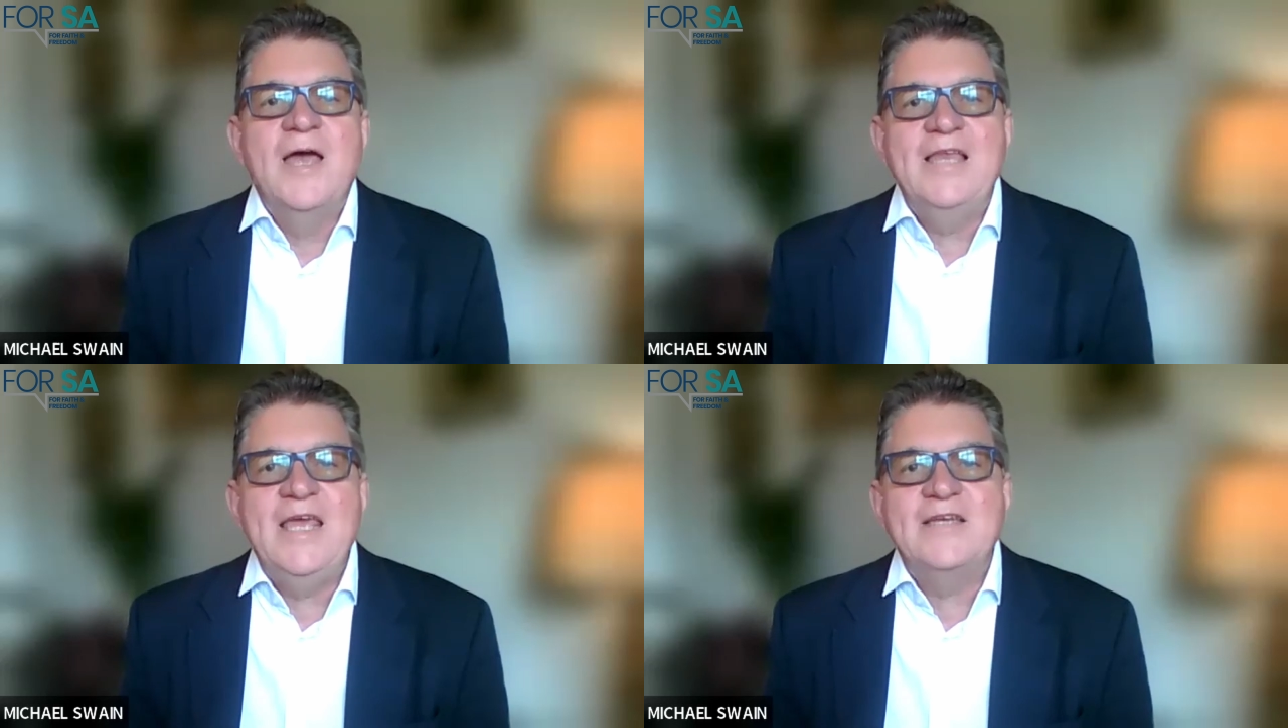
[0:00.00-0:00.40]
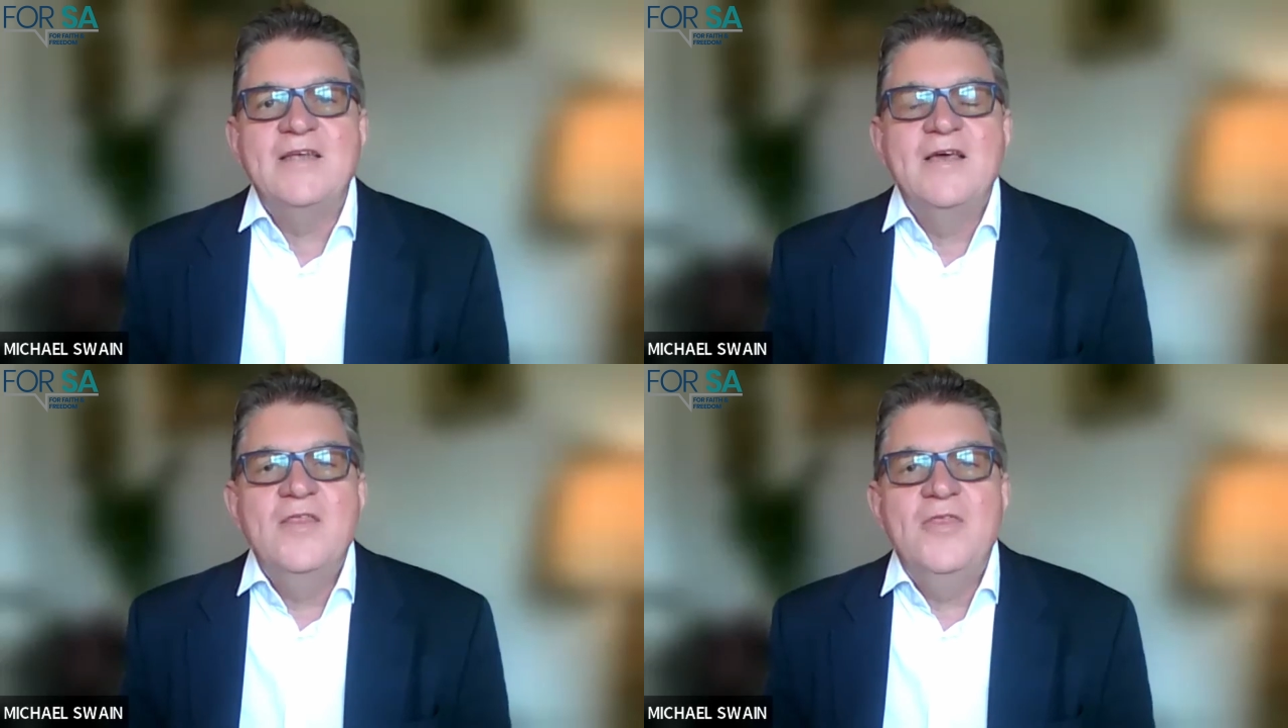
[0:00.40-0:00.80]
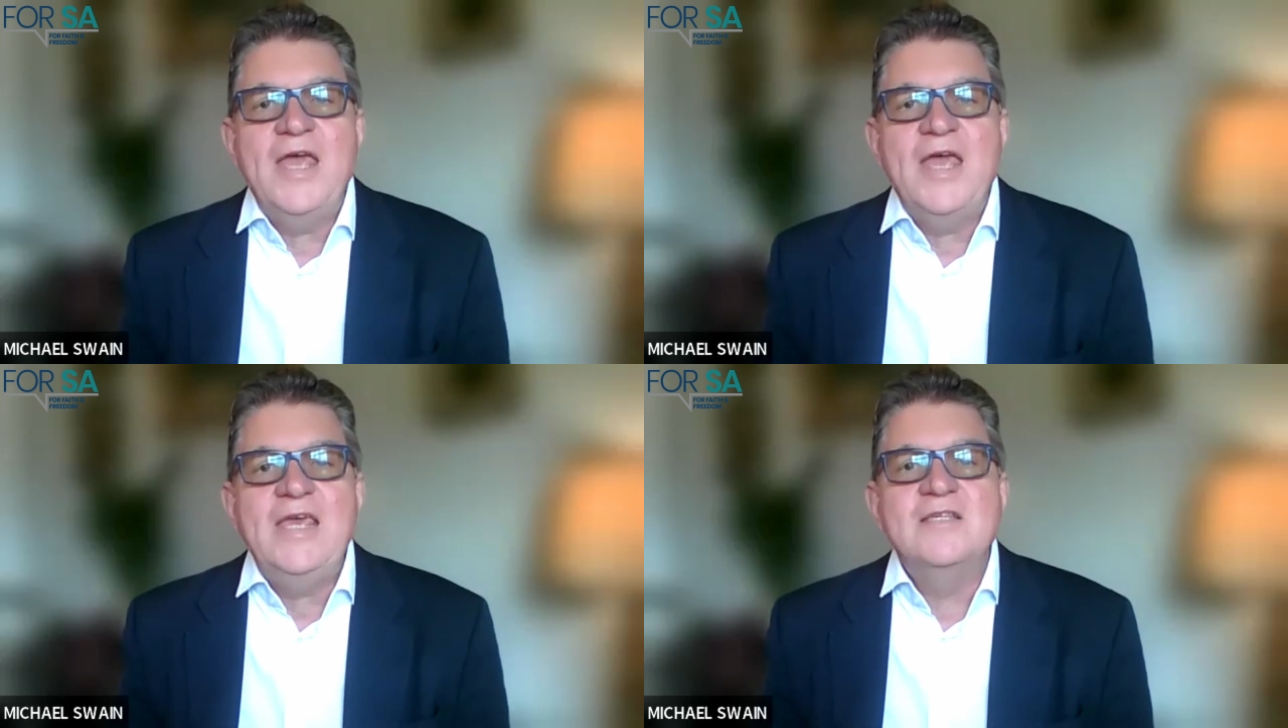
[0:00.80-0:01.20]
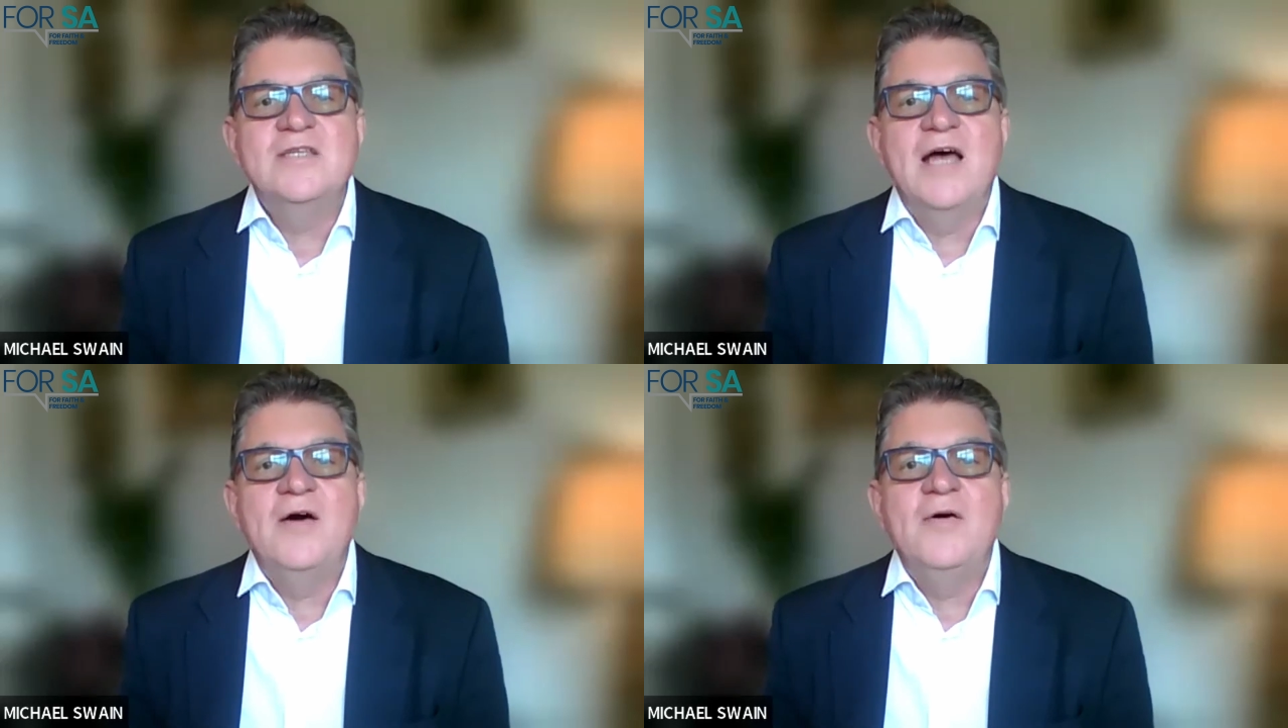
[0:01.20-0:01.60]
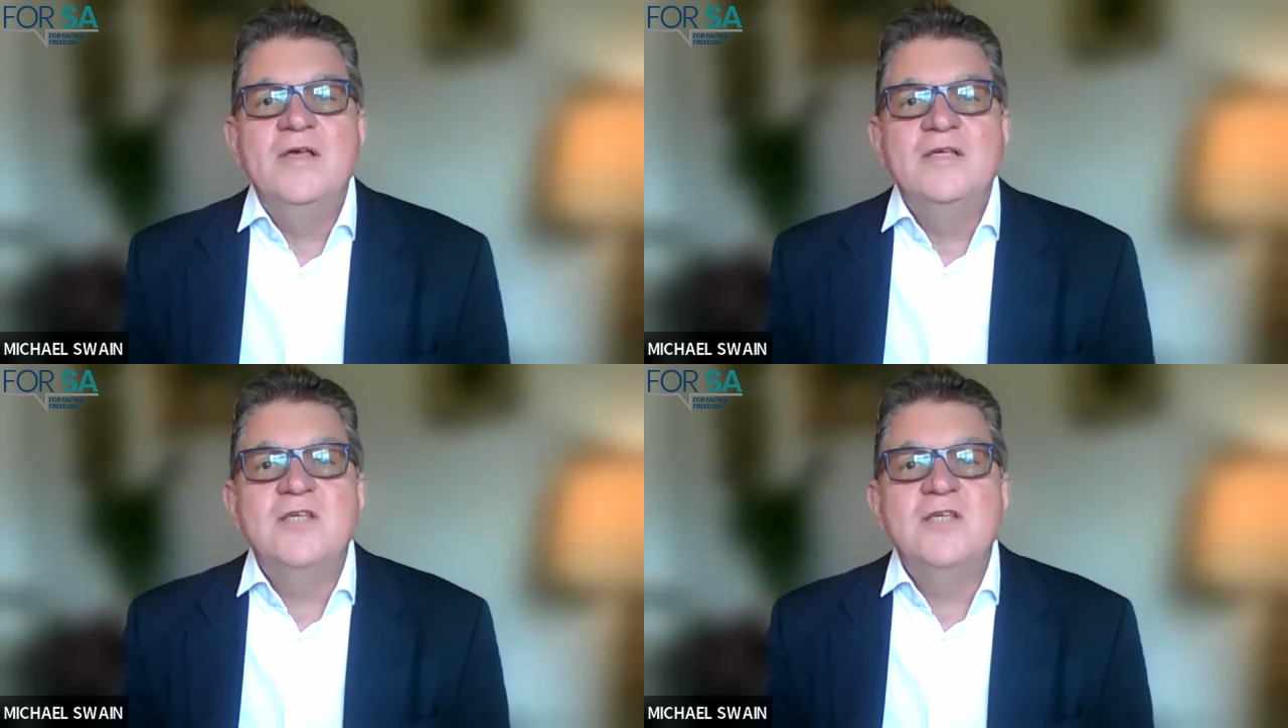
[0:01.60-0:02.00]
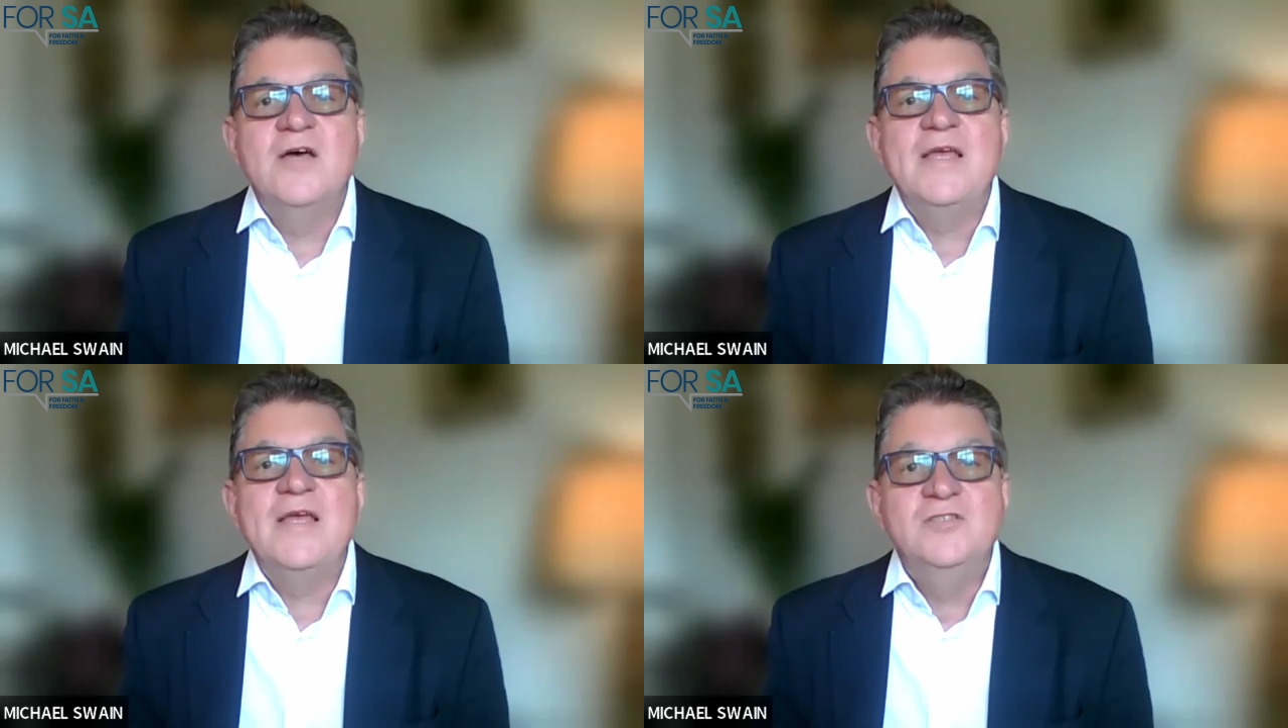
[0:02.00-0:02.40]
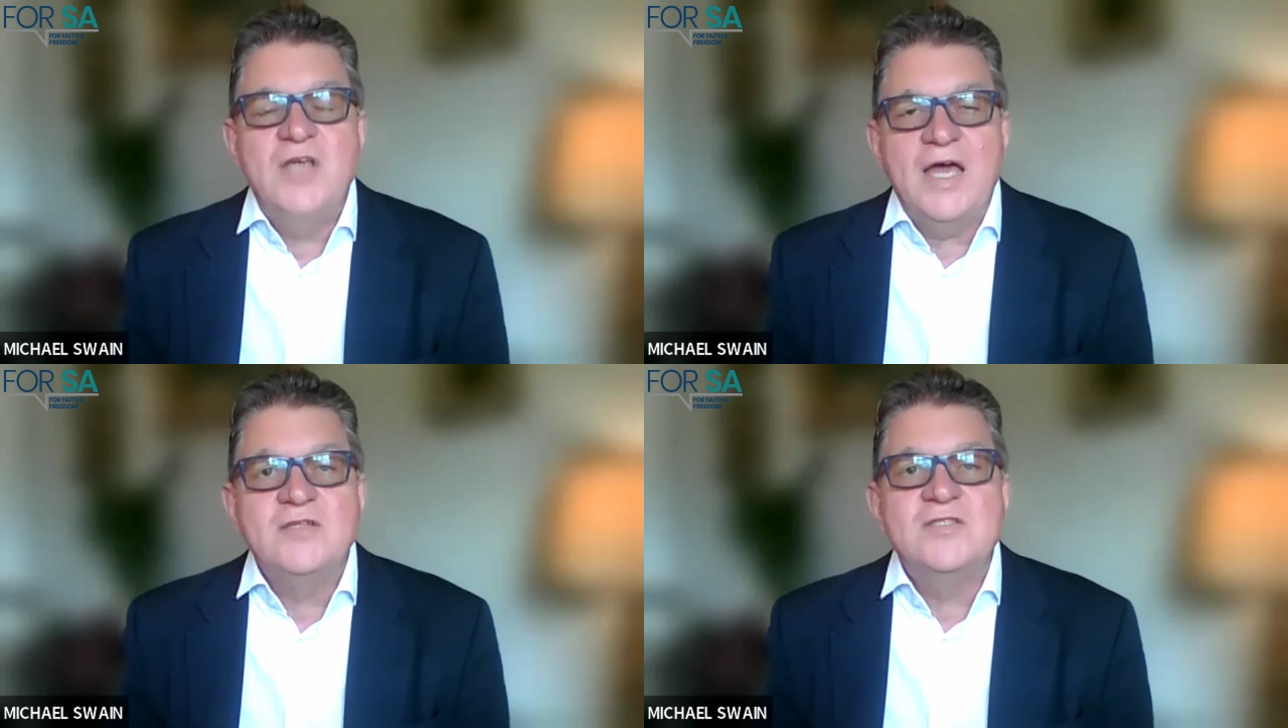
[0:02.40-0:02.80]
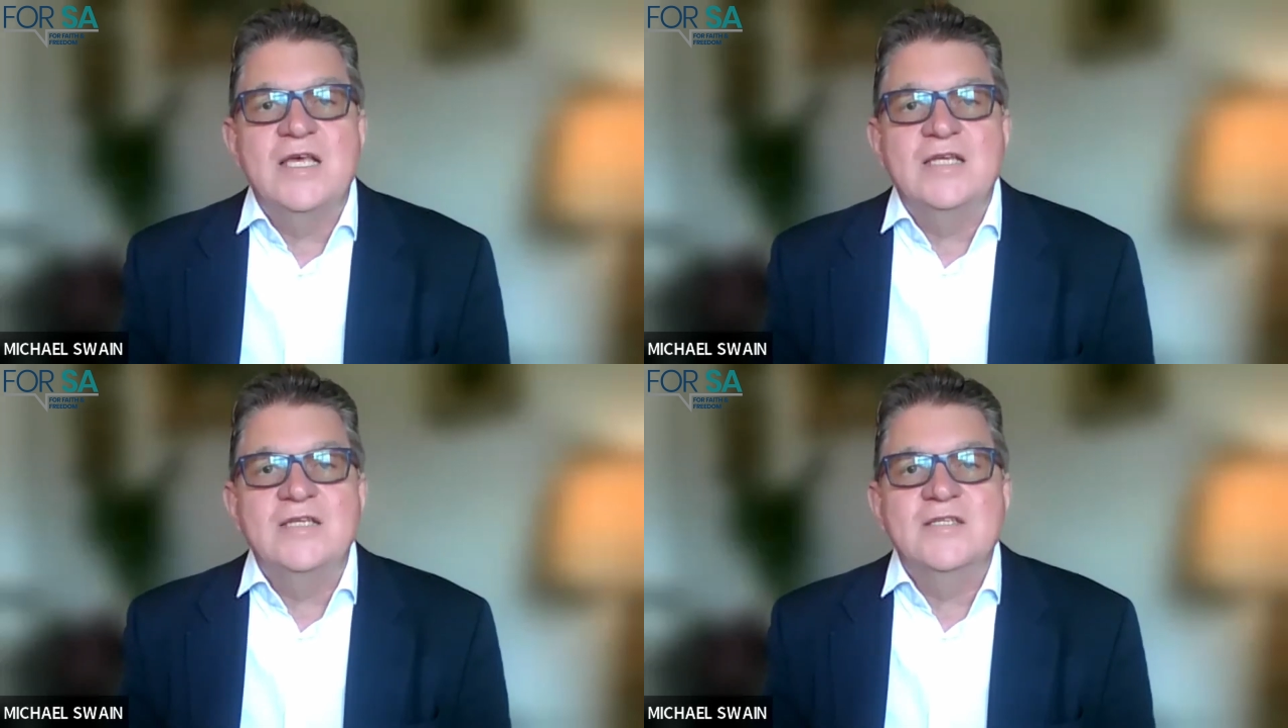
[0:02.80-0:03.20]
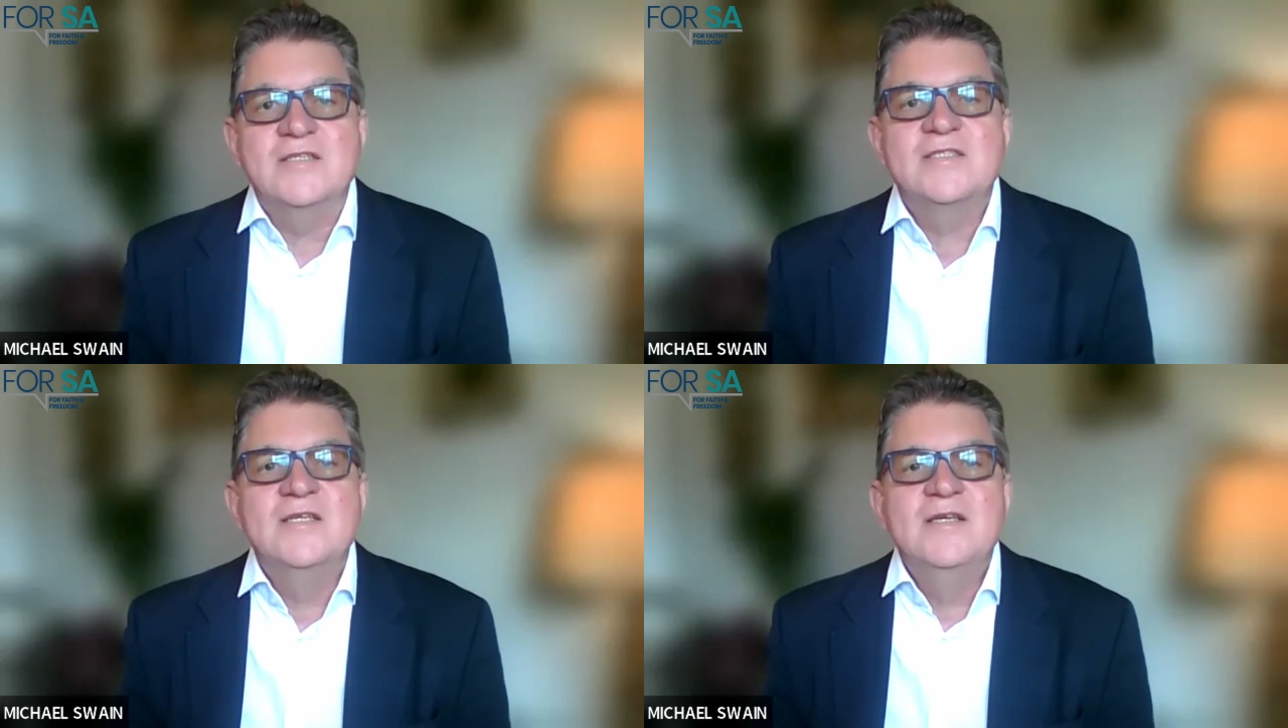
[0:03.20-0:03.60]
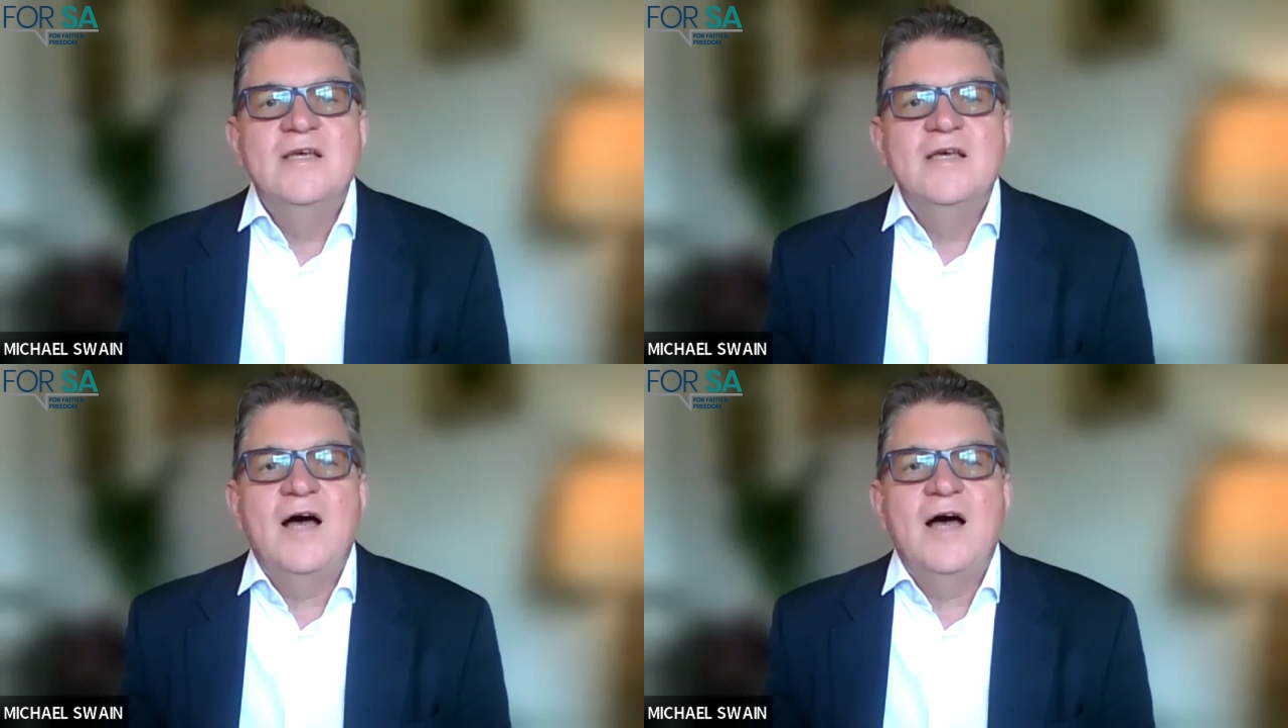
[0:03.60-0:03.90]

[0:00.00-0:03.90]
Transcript: And yet there he is now serving a jail sentence.